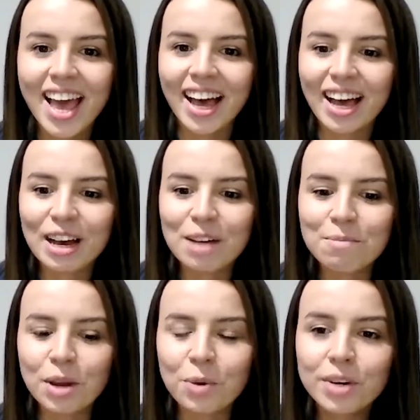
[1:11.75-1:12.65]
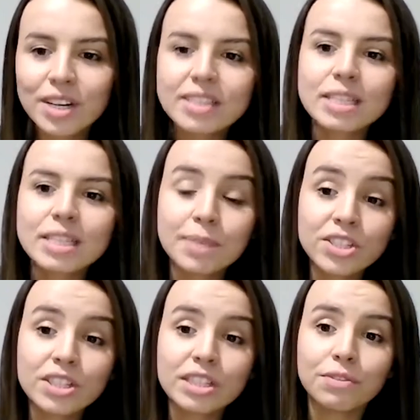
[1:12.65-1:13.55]
My work is
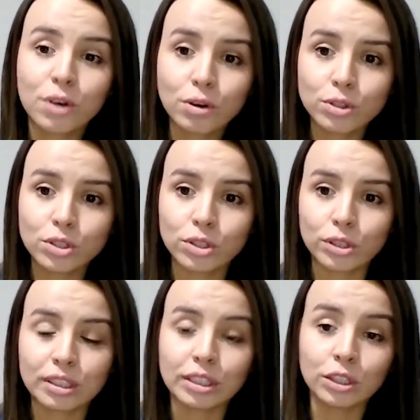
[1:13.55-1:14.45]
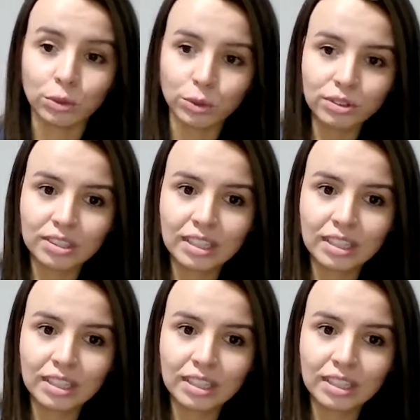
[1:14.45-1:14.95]
especially focused on the youth.